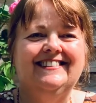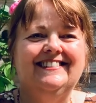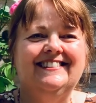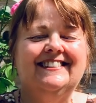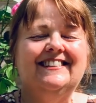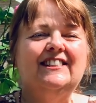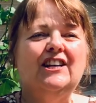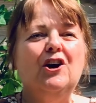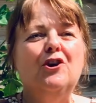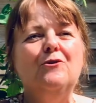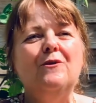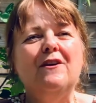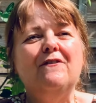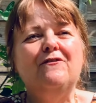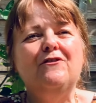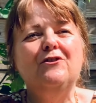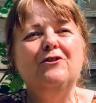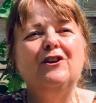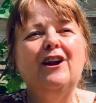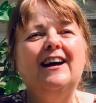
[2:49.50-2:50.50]
So if
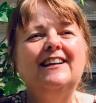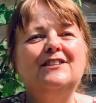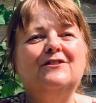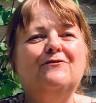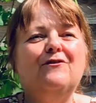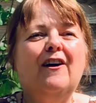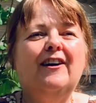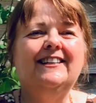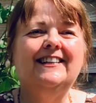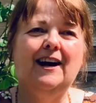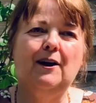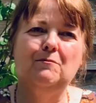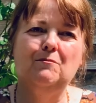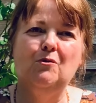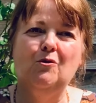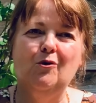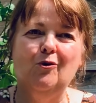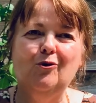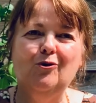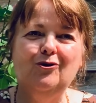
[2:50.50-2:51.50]
you'd like to find out
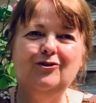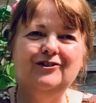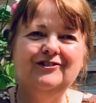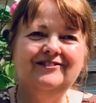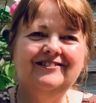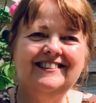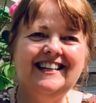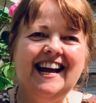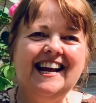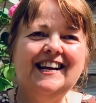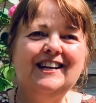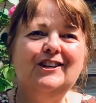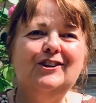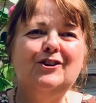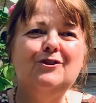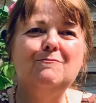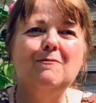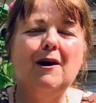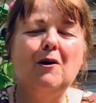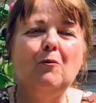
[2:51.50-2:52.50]
more, take a look
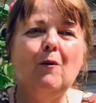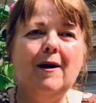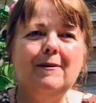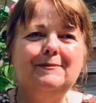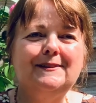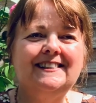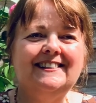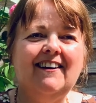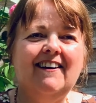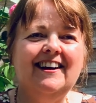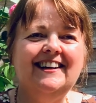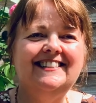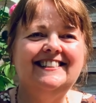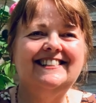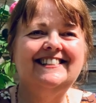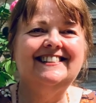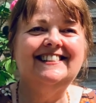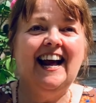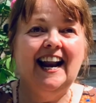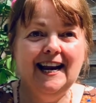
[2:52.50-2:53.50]
at my website,
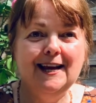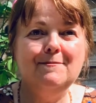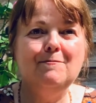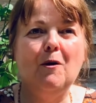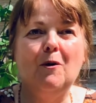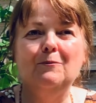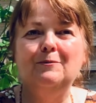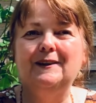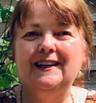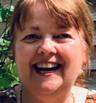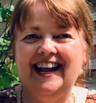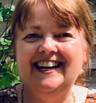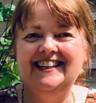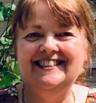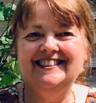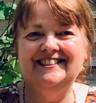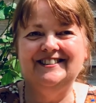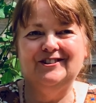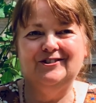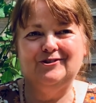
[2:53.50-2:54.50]

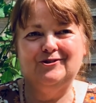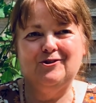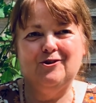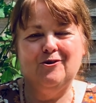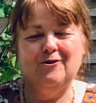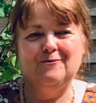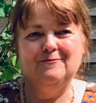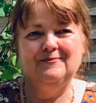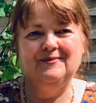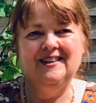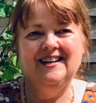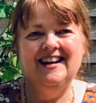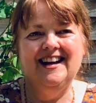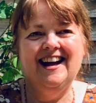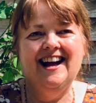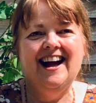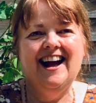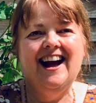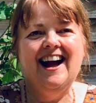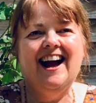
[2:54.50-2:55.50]
sallypomclayton.com,
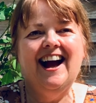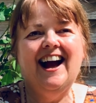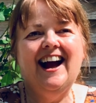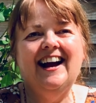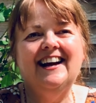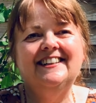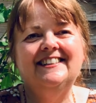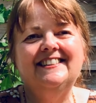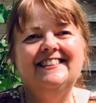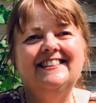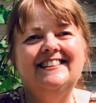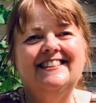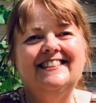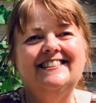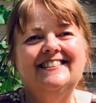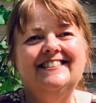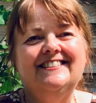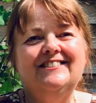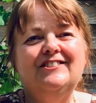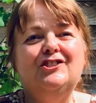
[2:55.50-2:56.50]
and
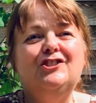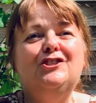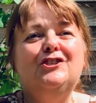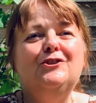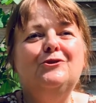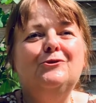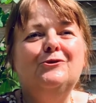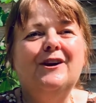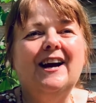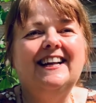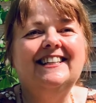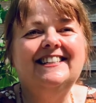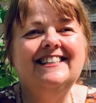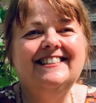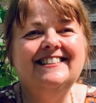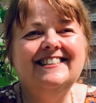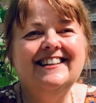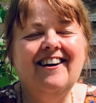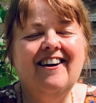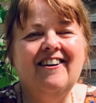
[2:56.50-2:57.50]
do get in
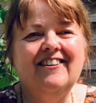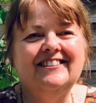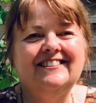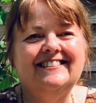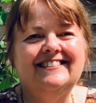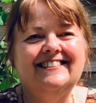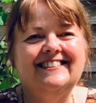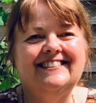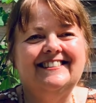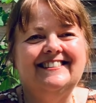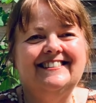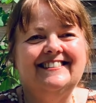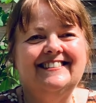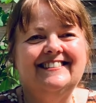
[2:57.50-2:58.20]
touch.